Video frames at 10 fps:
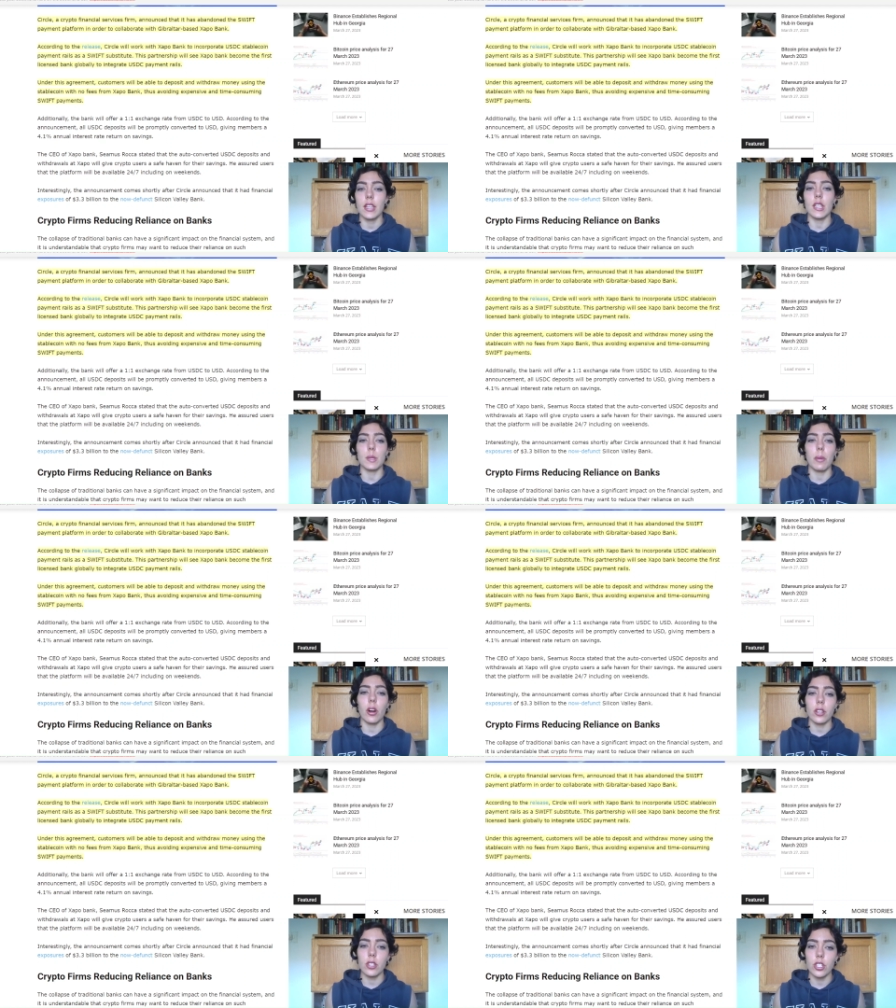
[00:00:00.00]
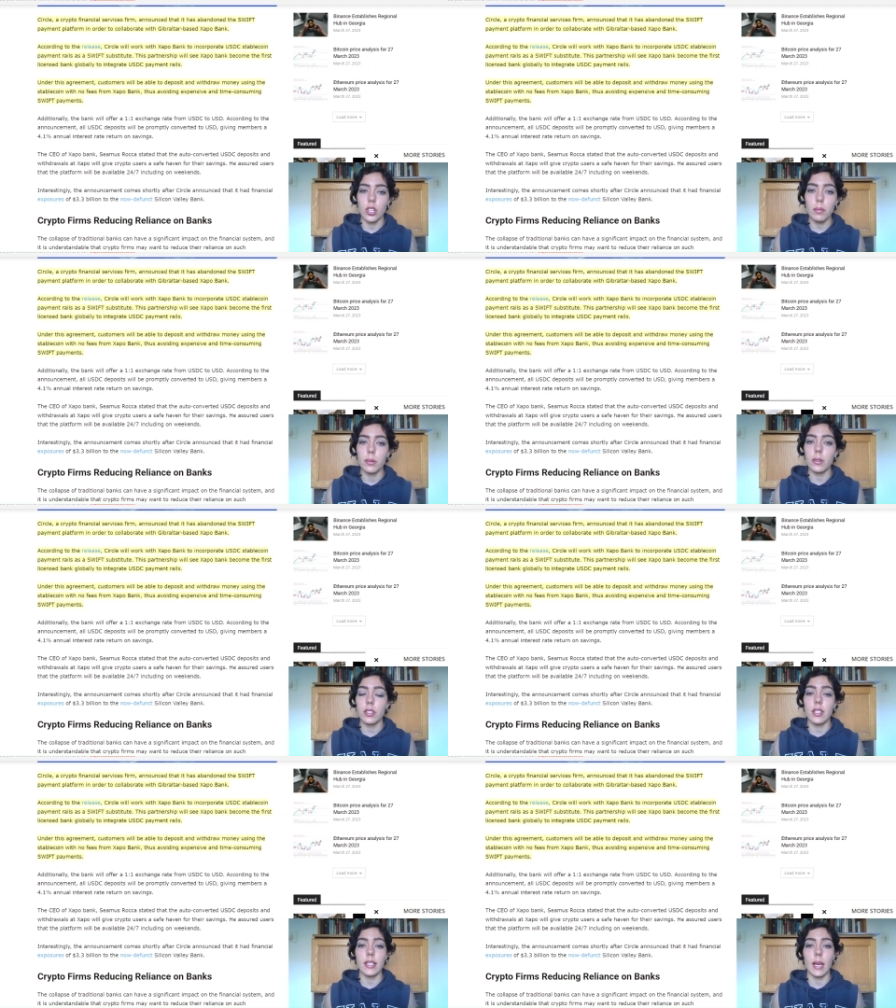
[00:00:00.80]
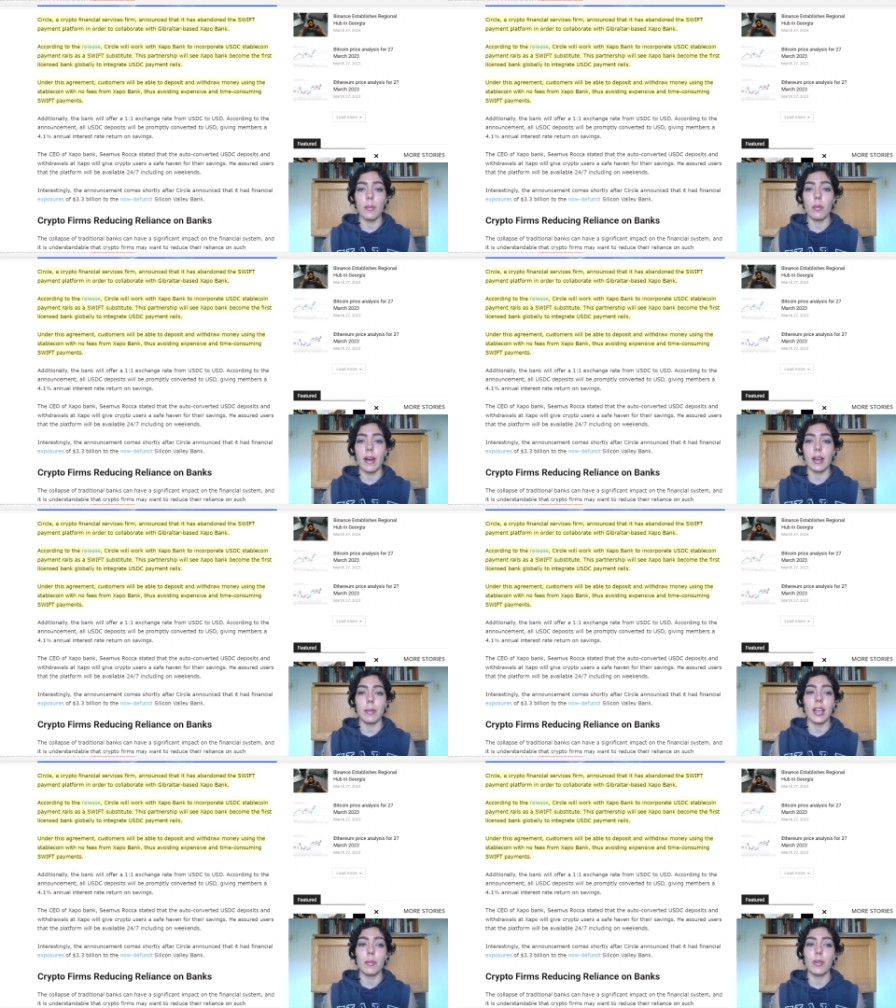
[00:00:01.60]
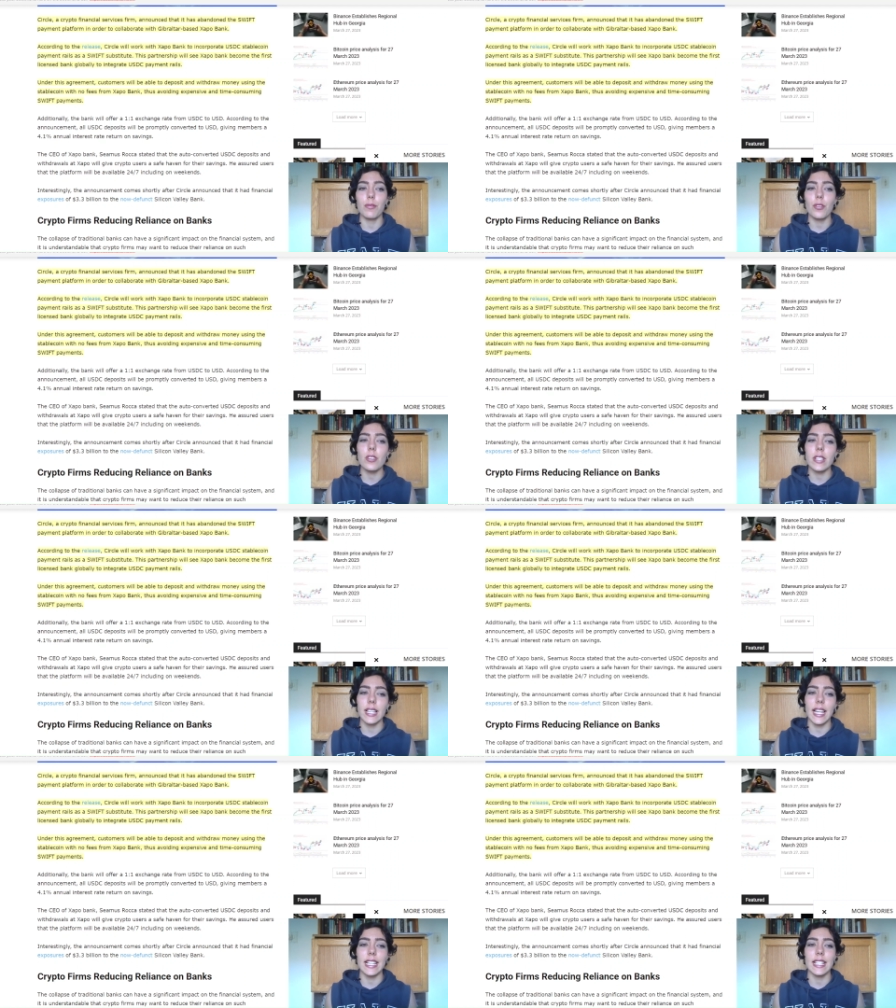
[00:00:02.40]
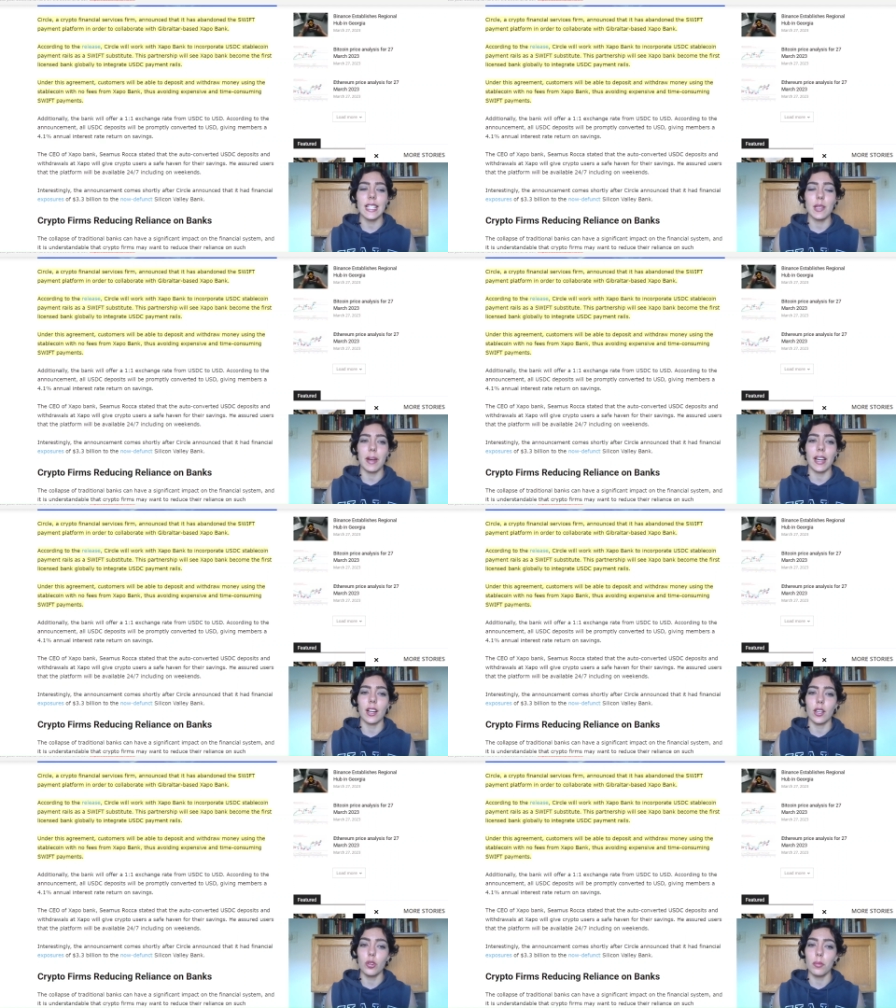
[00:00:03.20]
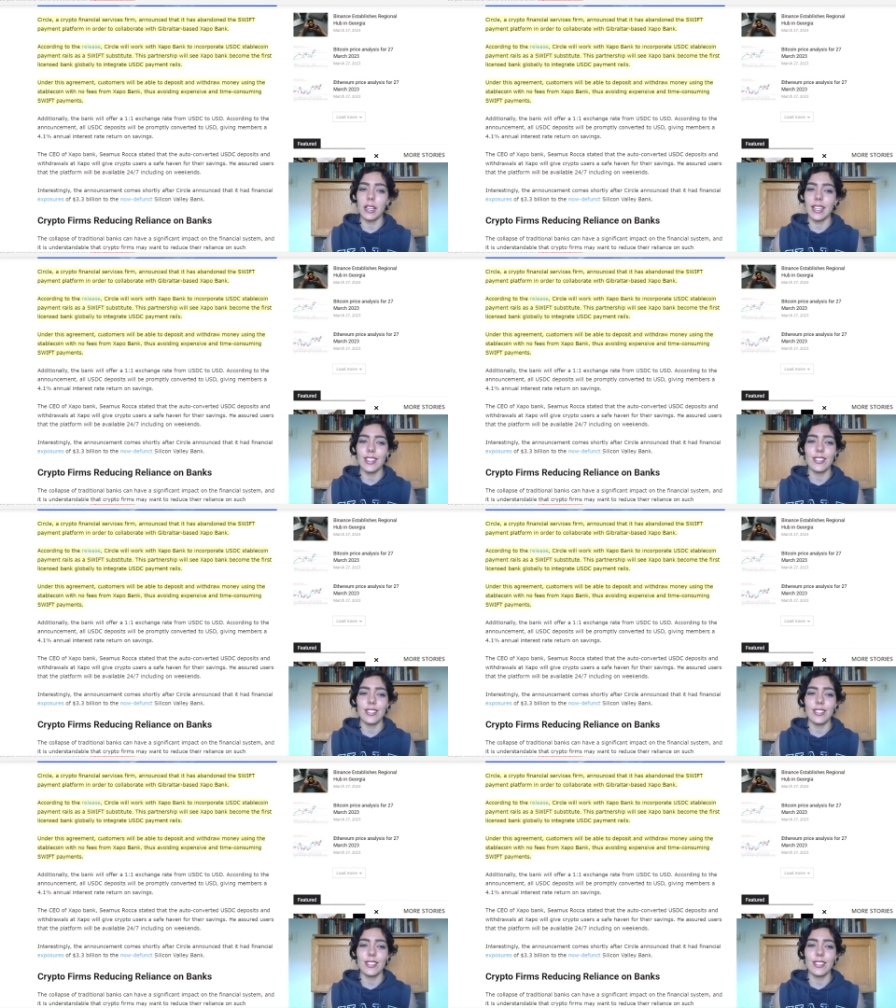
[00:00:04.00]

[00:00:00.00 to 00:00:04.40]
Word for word: This partnership will see Zapo Bank become the first licensed bank globally